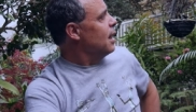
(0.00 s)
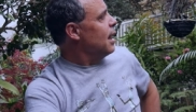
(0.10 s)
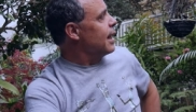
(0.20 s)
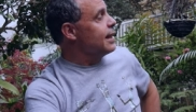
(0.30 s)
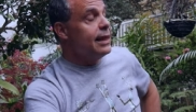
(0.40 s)

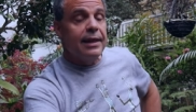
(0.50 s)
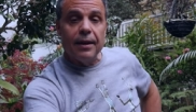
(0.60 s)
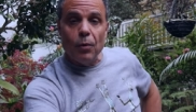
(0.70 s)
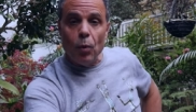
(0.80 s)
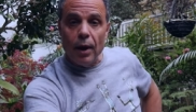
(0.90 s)
I guess he
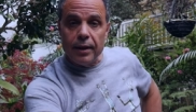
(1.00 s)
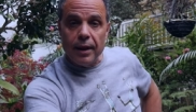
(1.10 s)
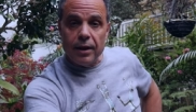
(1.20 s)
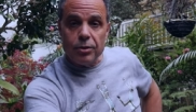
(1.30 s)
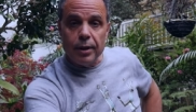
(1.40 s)
didn't want
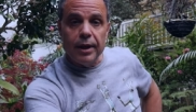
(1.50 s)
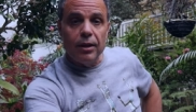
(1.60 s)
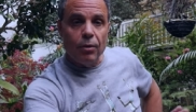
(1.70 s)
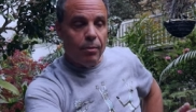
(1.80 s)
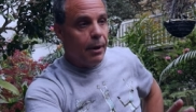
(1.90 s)
that tree,
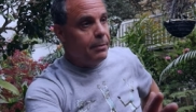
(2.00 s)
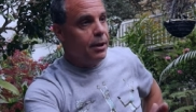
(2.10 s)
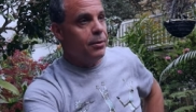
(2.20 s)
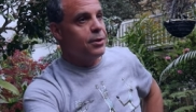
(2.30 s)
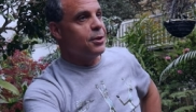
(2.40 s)
or maybe
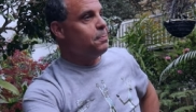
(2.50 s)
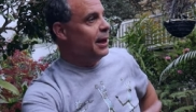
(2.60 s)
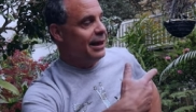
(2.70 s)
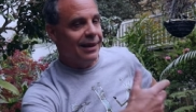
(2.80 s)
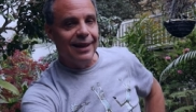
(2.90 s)
he was just
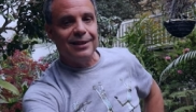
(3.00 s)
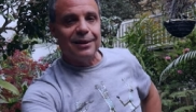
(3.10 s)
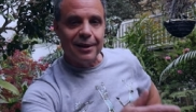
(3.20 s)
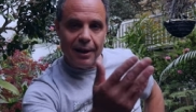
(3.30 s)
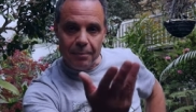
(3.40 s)
being nice
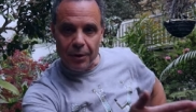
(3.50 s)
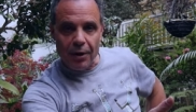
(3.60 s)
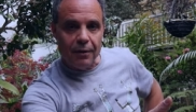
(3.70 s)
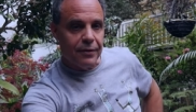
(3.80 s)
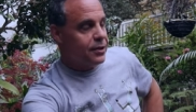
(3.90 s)
and cut me
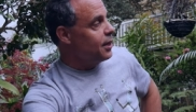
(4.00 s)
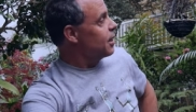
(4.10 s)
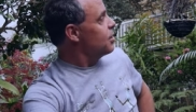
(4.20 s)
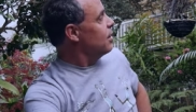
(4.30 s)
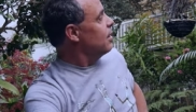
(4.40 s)
off a
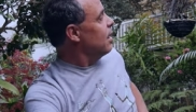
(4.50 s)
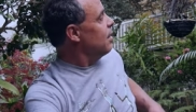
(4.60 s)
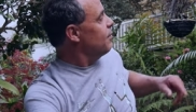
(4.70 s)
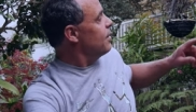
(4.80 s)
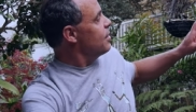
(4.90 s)
section
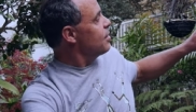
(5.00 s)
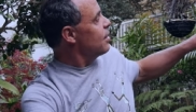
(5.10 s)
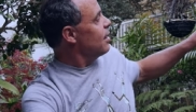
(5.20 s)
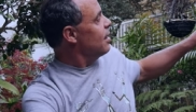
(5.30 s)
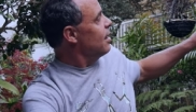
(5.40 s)
of this
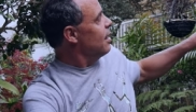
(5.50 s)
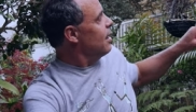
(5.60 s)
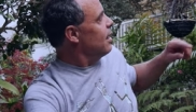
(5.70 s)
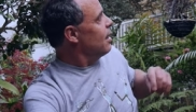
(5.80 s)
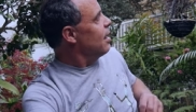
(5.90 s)

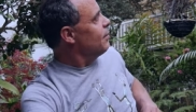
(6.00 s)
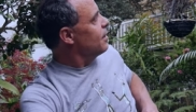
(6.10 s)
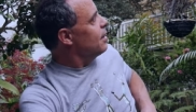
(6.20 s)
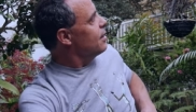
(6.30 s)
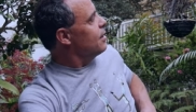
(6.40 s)
lovely
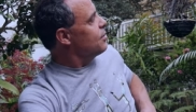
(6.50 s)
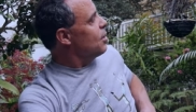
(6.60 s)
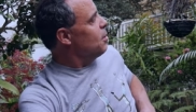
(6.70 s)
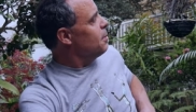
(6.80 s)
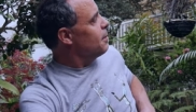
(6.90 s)
little
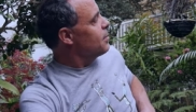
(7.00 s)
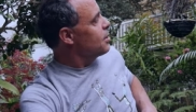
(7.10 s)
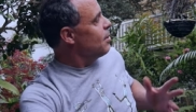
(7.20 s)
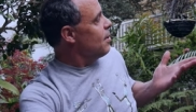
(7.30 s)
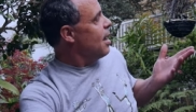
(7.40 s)
Dendrobium.
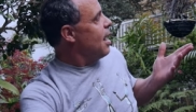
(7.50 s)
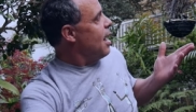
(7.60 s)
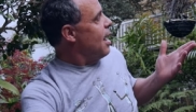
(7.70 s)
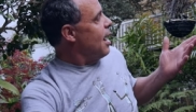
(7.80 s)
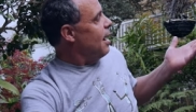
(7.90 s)
So
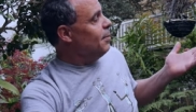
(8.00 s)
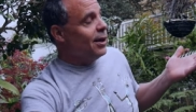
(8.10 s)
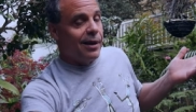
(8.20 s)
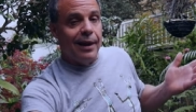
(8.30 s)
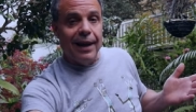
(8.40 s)
I'm
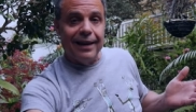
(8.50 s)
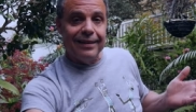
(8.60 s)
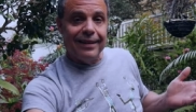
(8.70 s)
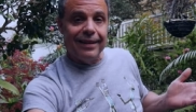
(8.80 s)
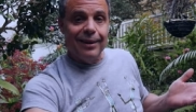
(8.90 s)
looking at it
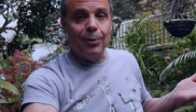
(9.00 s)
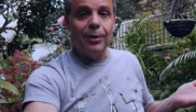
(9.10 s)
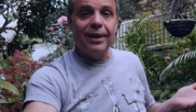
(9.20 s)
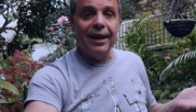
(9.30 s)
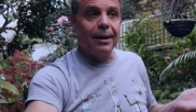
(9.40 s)
thinking, you know,
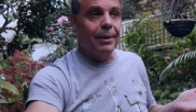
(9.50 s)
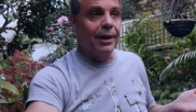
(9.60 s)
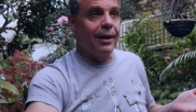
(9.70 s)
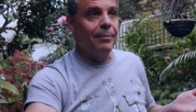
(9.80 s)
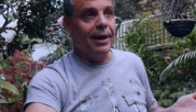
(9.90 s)
what the heck am I
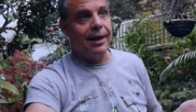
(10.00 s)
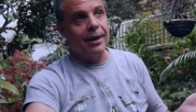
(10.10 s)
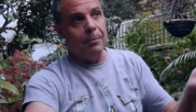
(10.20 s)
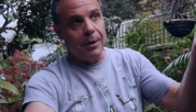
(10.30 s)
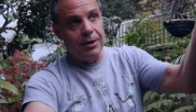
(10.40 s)
going to... I mean, I
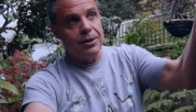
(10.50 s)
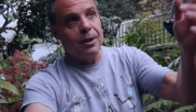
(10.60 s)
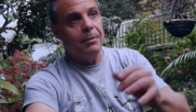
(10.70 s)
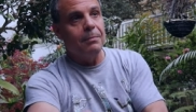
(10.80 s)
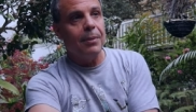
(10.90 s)
got a bunch of
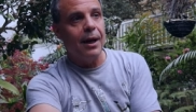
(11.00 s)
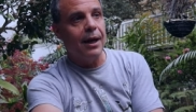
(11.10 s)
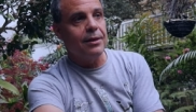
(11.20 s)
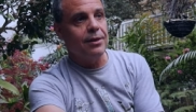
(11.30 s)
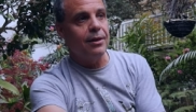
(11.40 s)
them in
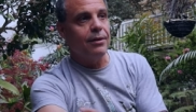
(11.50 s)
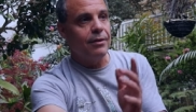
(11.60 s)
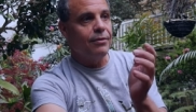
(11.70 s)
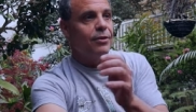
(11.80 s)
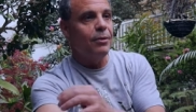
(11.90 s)
pots here
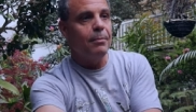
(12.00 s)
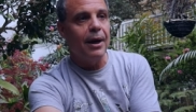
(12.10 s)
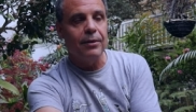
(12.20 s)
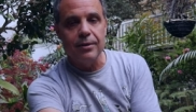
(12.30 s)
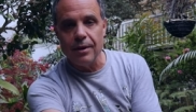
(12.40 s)
and a few
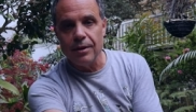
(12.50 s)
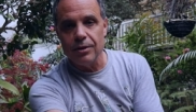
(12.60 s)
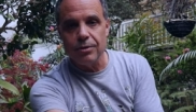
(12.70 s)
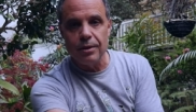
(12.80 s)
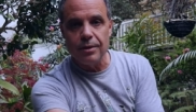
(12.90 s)
mounted in
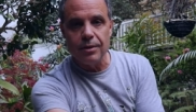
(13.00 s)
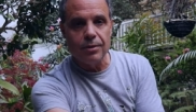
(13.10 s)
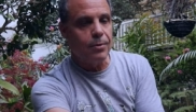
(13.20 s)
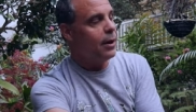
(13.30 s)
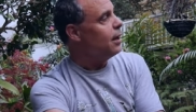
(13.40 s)
the trees
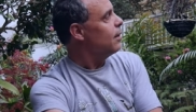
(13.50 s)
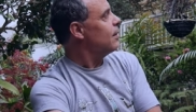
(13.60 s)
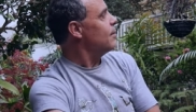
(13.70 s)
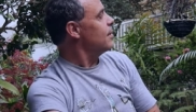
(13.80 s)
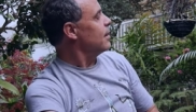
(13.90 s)
as well.
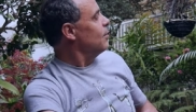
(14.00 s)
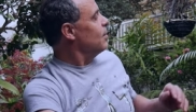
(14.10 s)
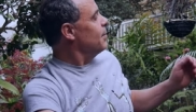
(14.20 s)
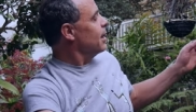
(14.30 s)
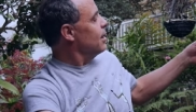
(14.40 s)
And I was thinking,
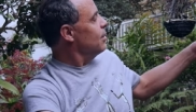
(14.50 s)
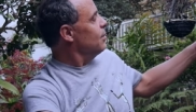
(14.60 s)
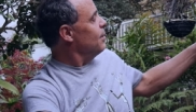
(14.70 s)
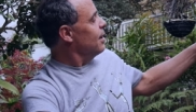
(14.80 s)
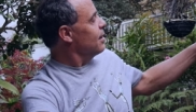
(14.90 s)
what am I going to
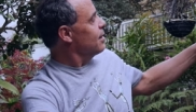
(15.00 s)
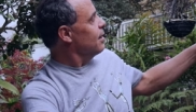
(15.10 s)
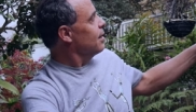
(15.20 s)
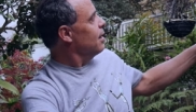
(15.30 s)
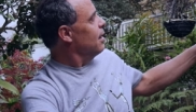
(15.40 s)
do with this
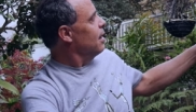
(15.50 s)
thing?